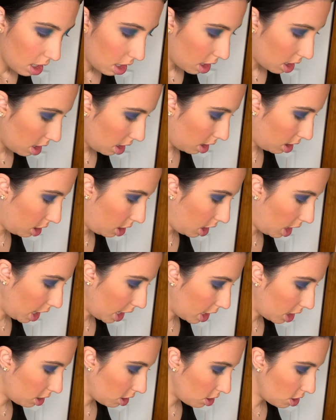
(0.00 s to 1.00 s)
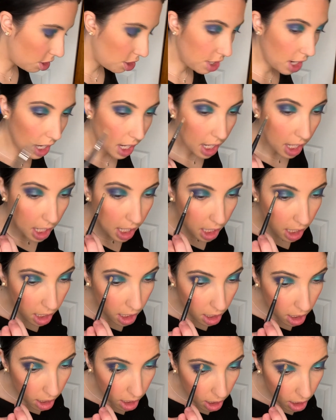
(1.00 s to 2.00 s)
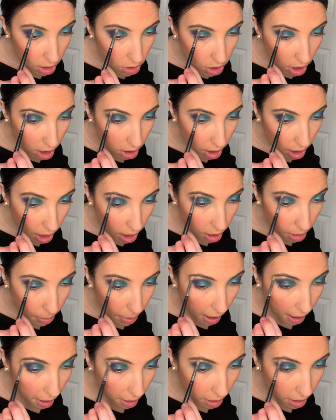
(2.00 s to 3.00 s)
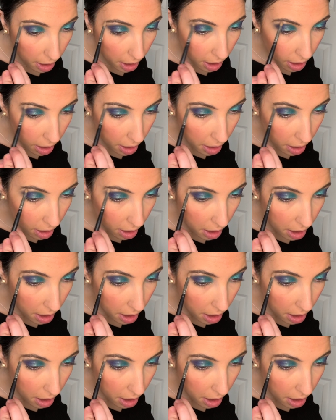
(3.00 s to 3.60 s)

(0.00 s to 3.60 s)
a lighter shade in the Jaclyn Hill palette.